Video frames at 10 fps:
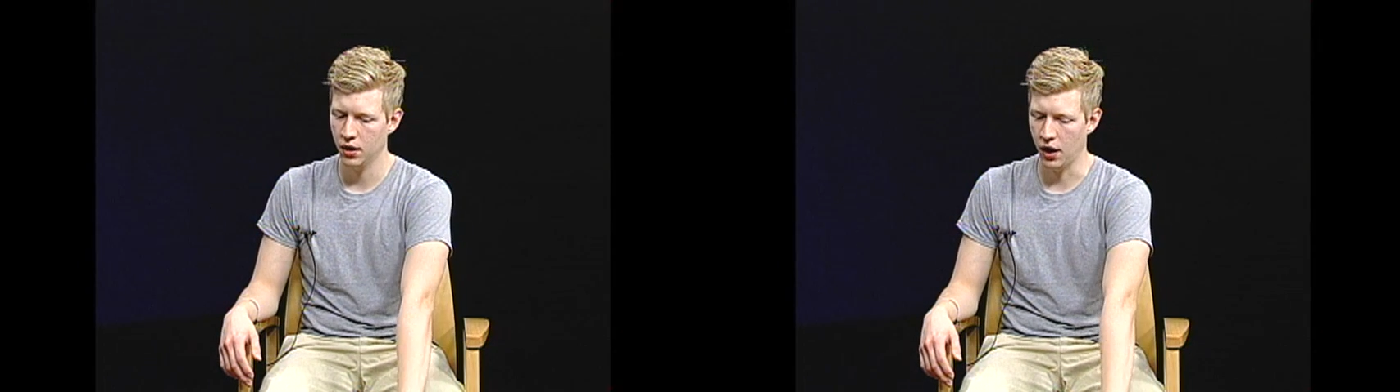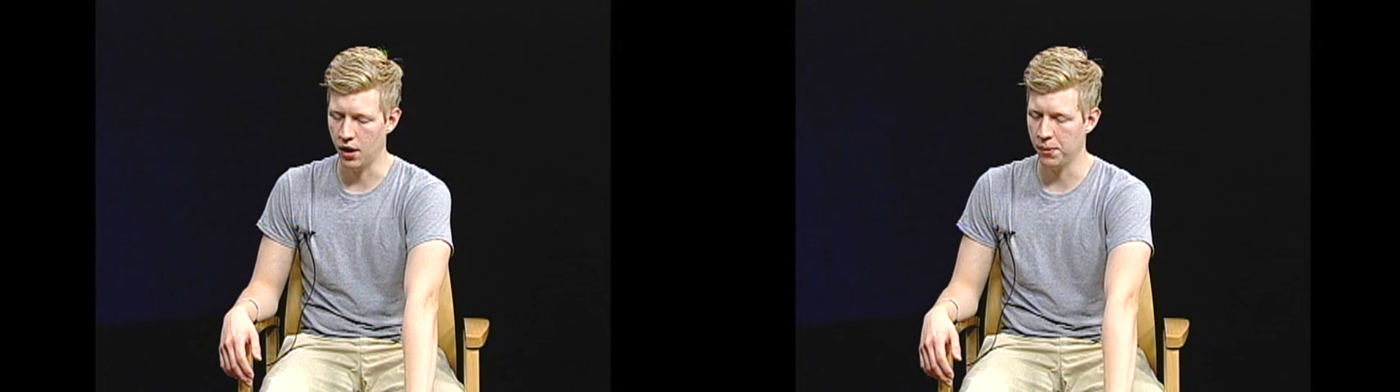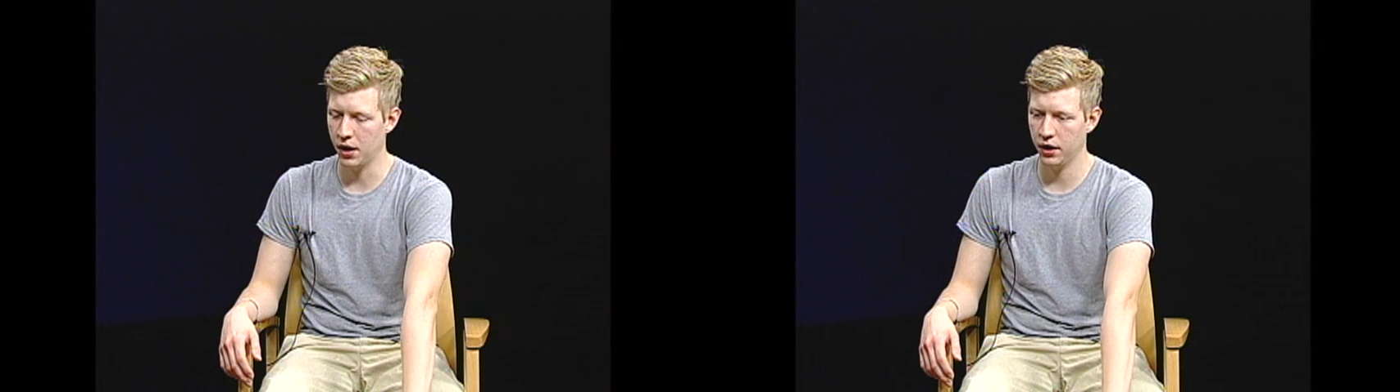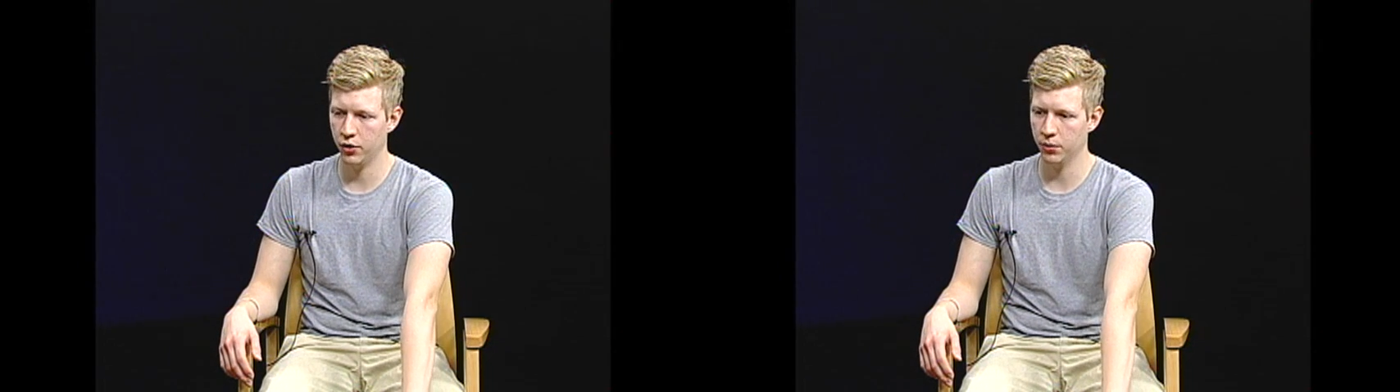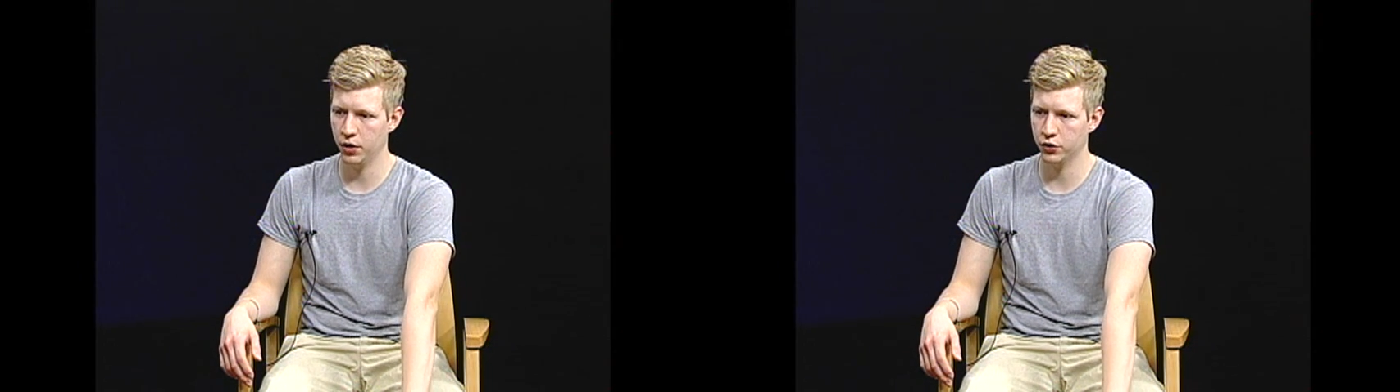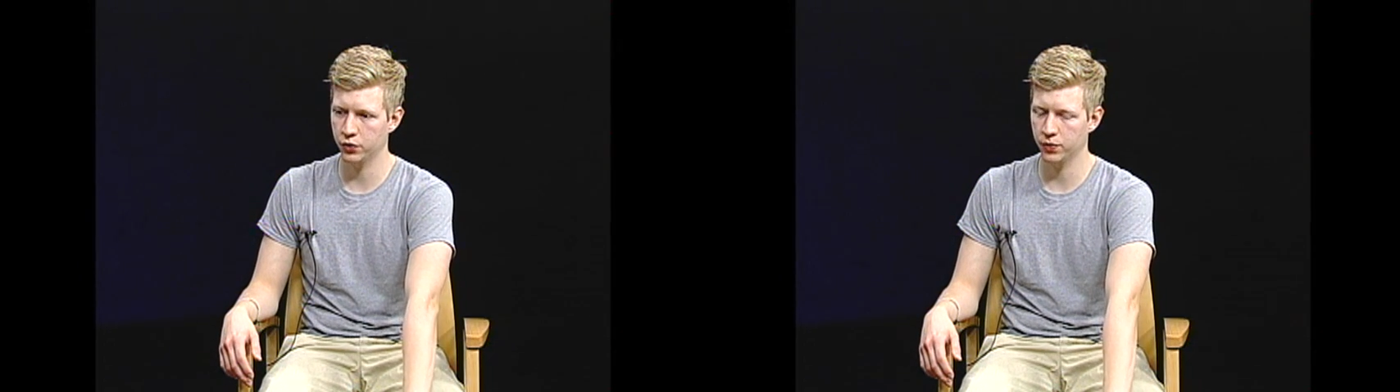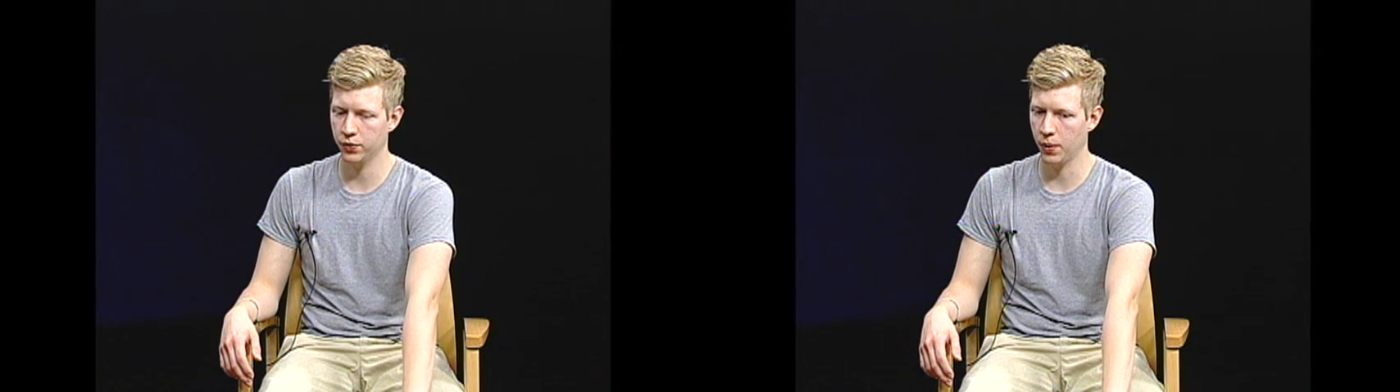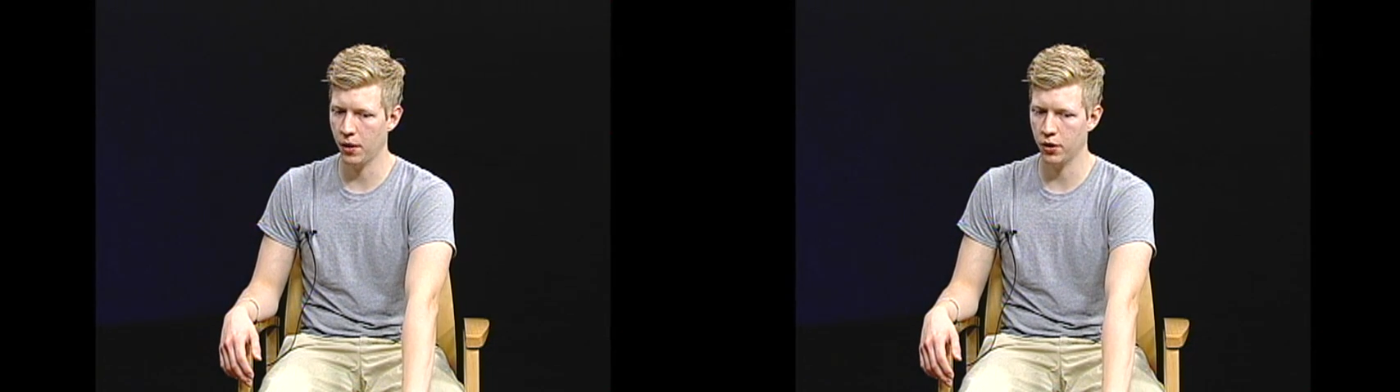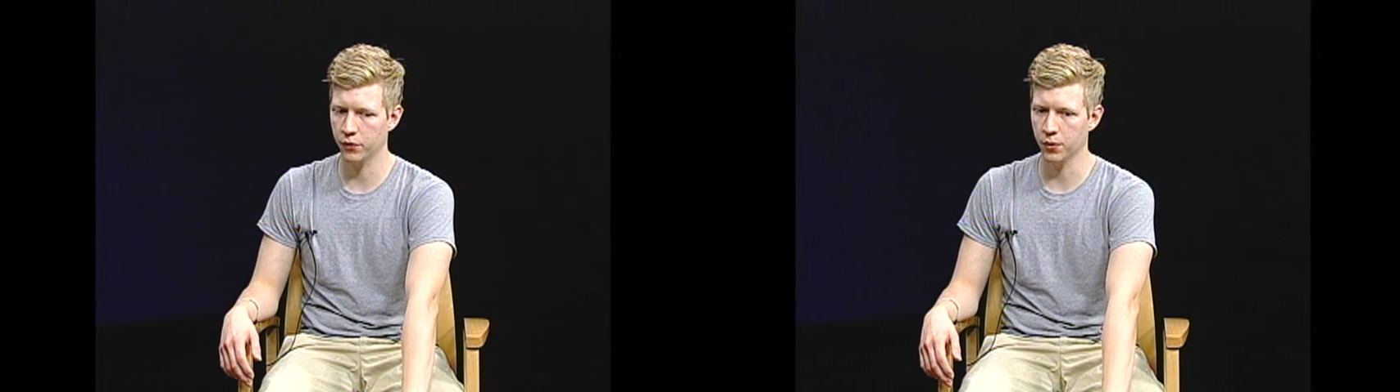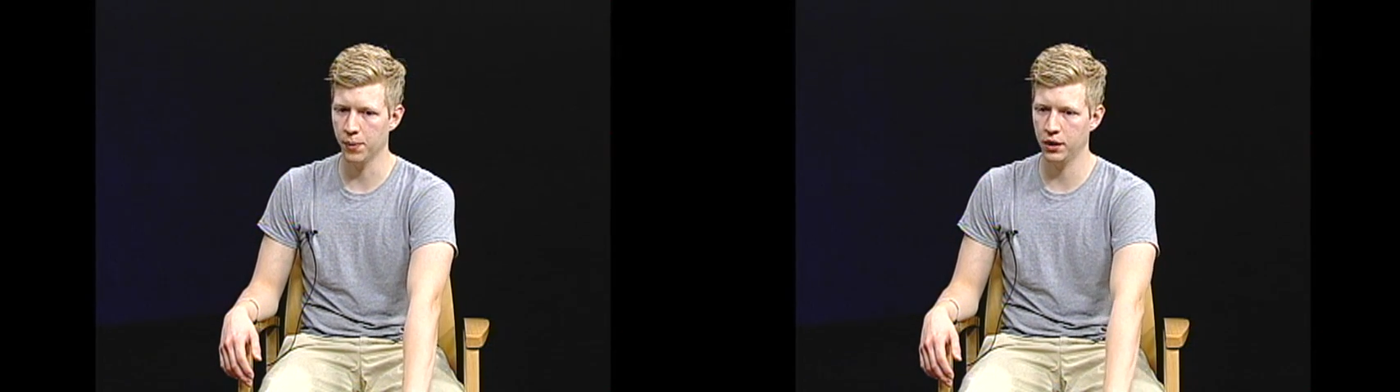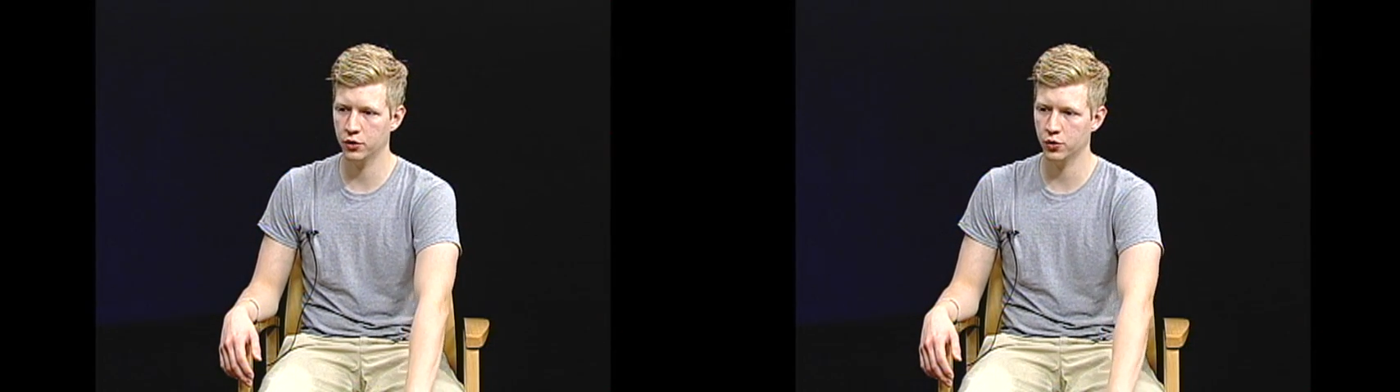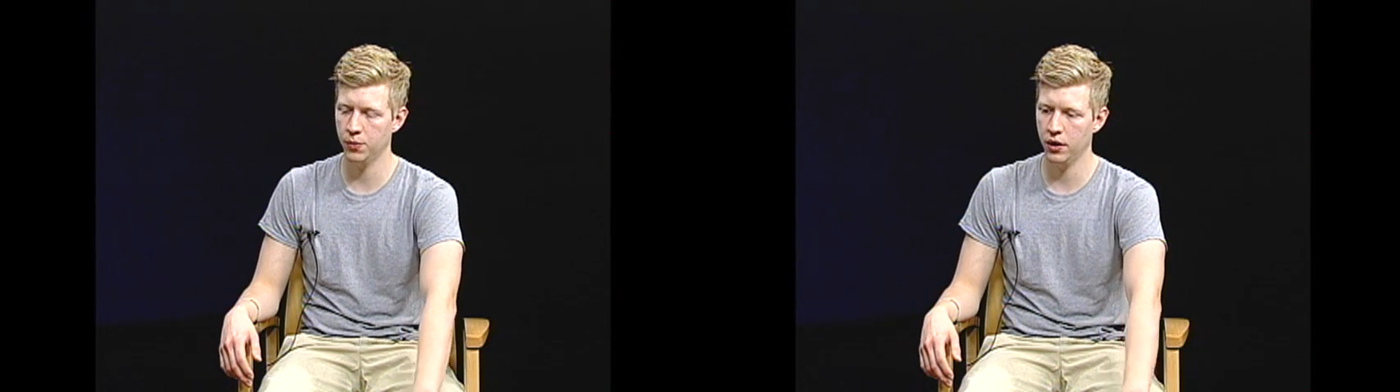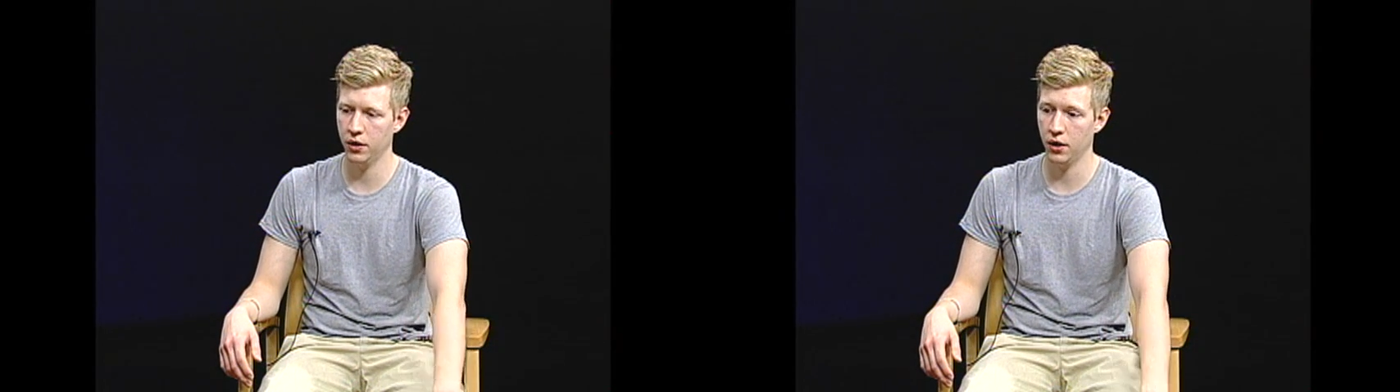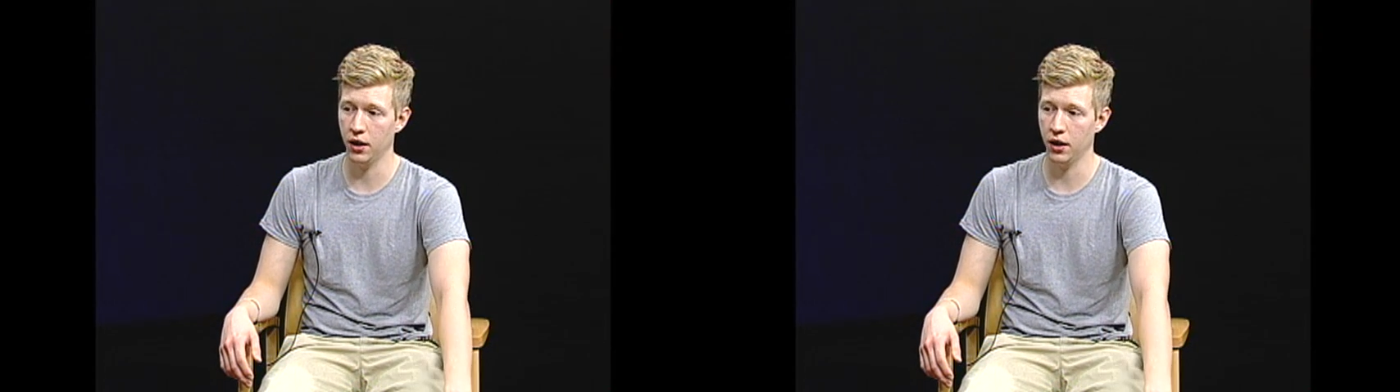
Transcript: and I'm not hearing much about it from the mainstream media,